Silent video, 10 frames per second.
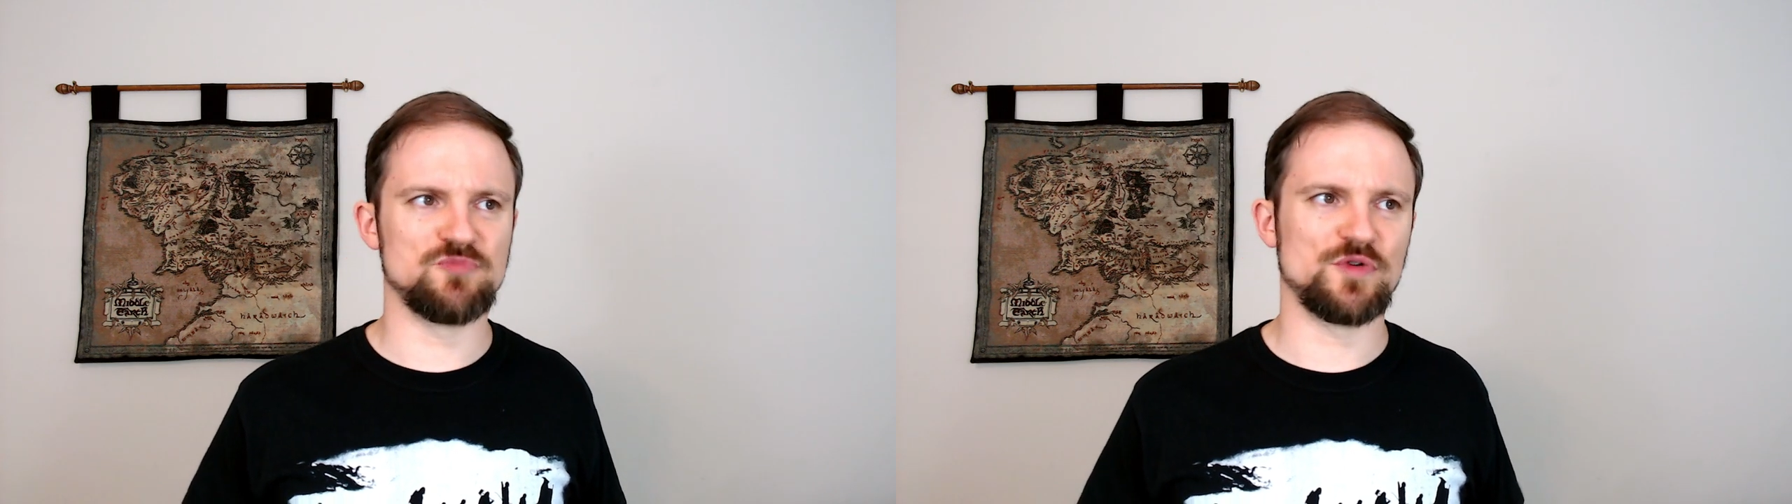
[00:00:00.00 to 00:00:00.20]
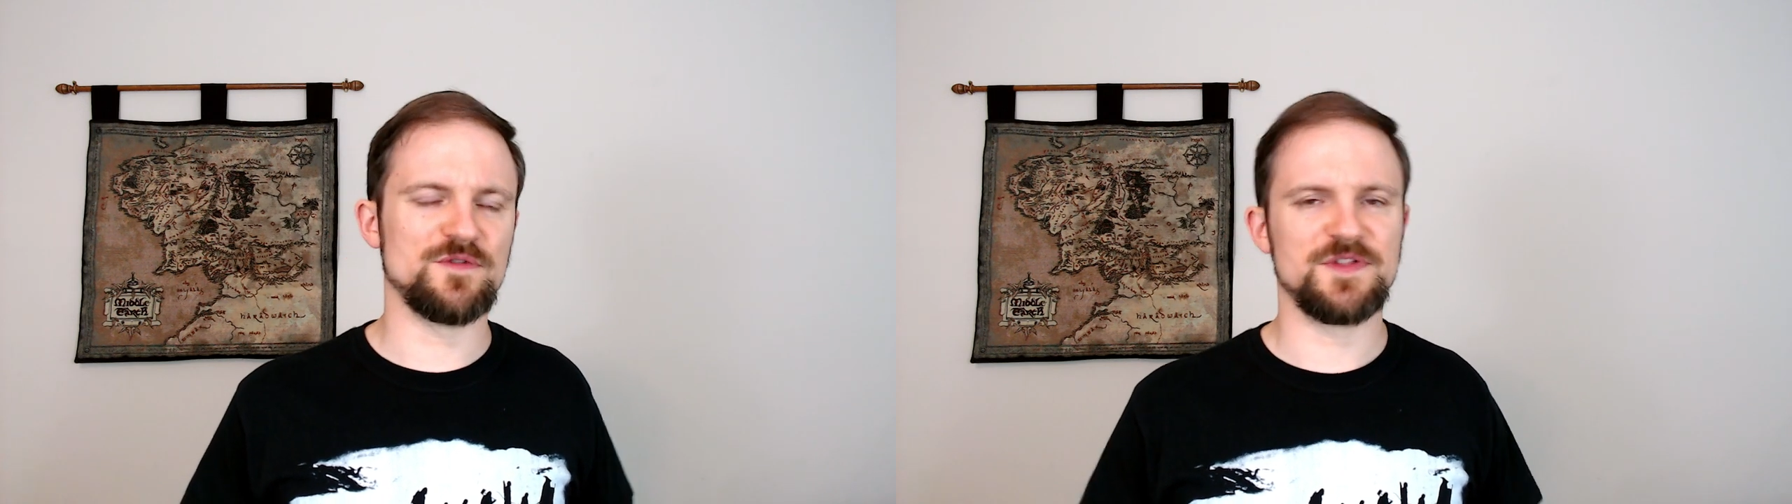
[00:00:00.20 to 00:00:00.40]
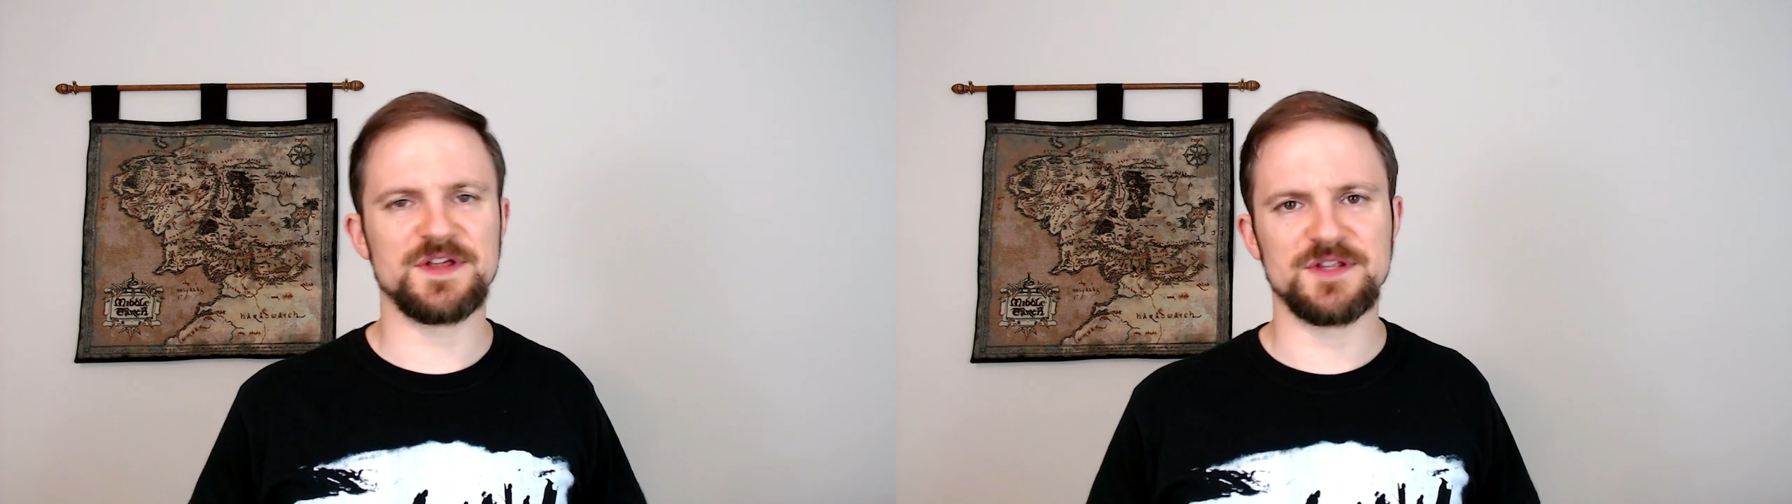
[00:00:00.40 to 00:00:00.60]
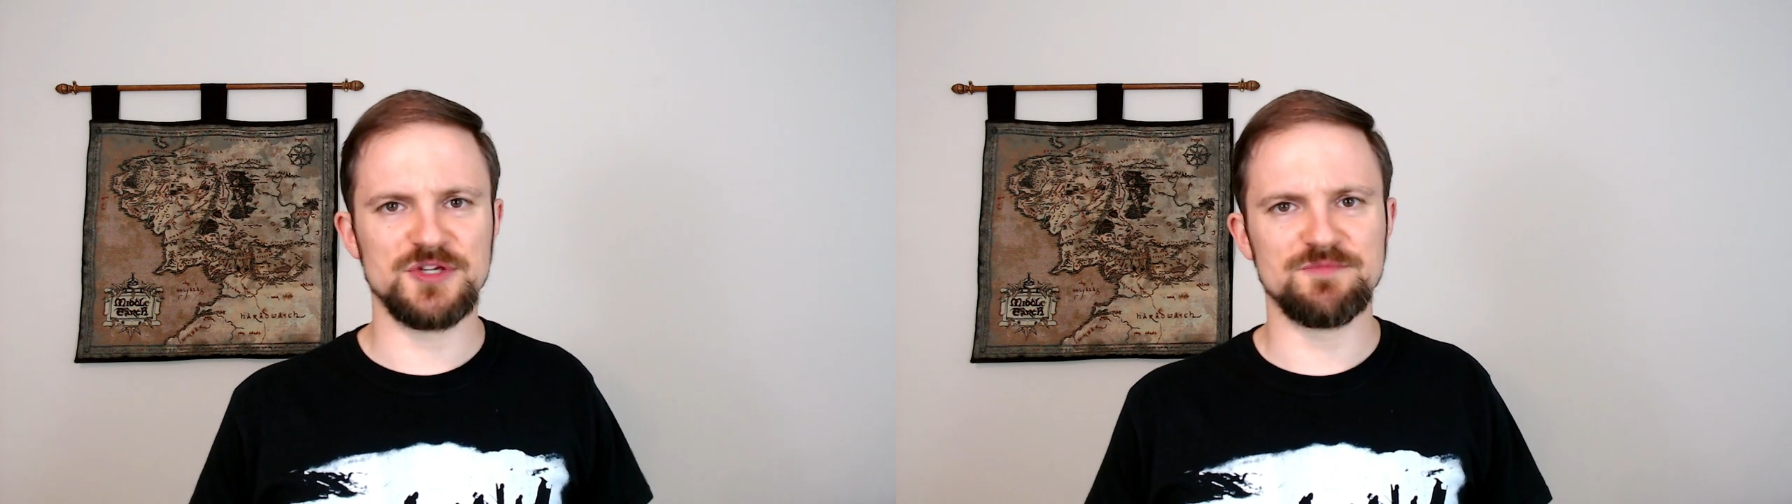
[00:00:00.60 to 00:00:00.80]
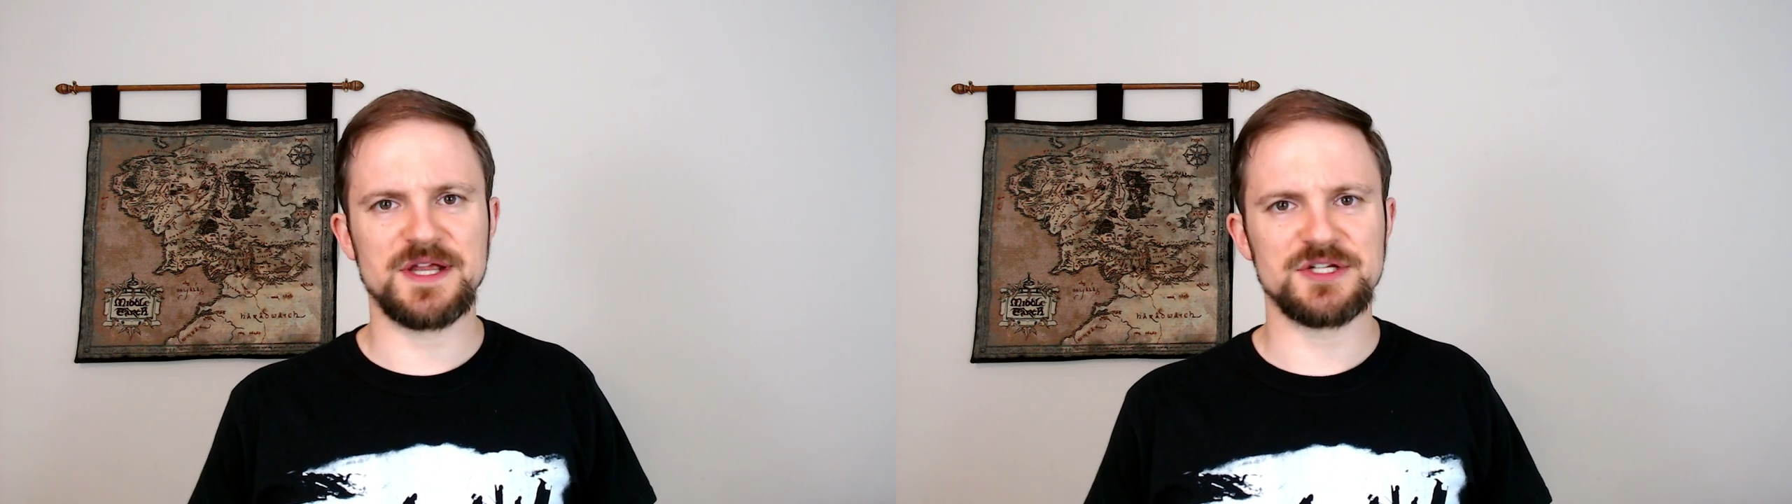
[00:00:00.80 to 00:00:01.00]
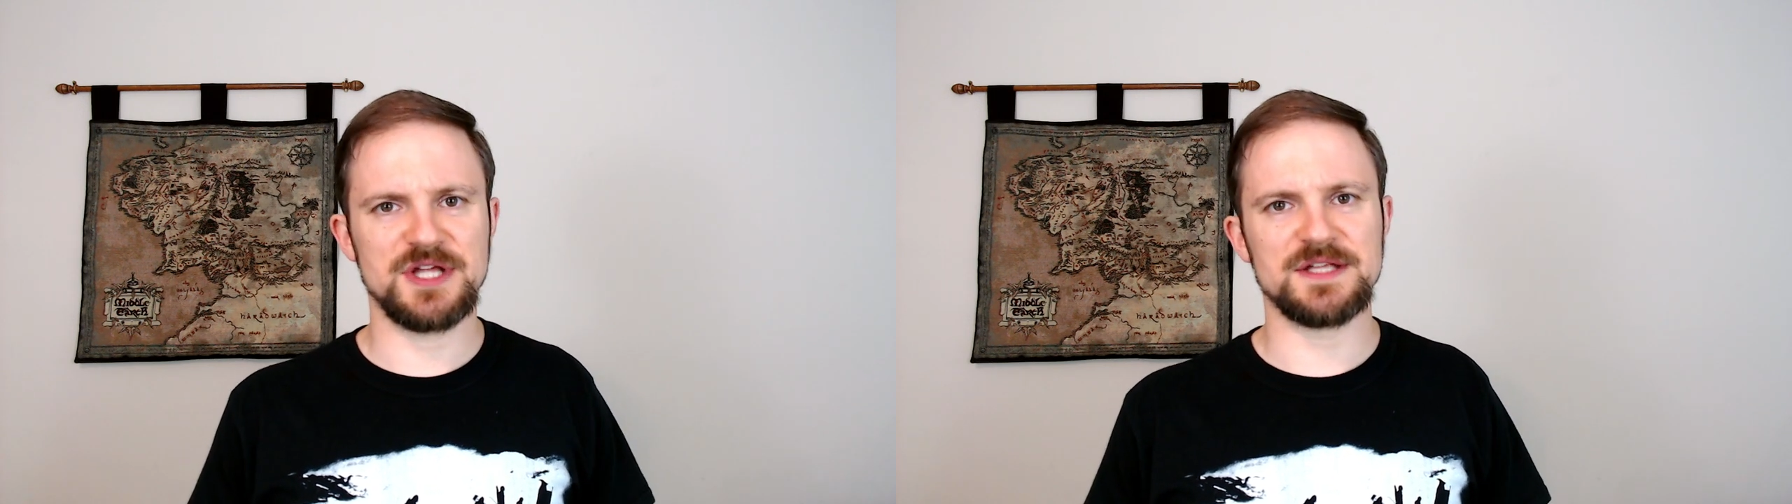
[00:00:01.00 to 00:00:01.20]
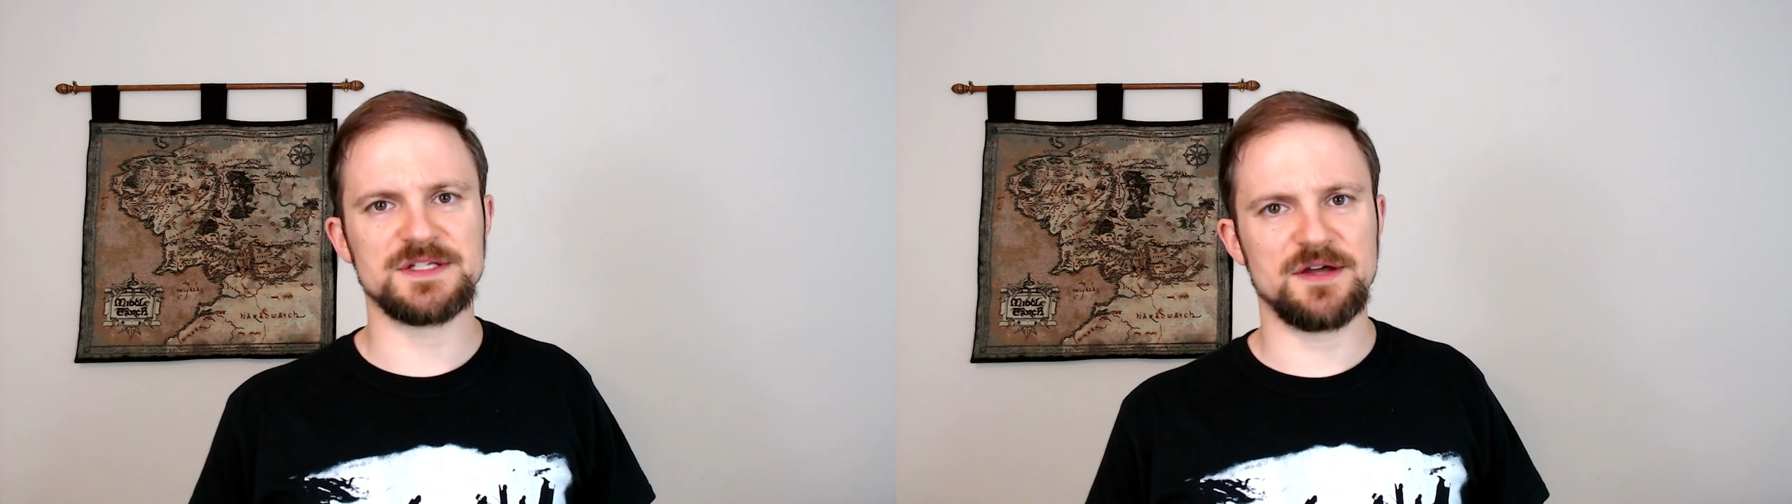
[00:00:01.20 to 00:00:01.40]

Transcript: more of a thing that you make chains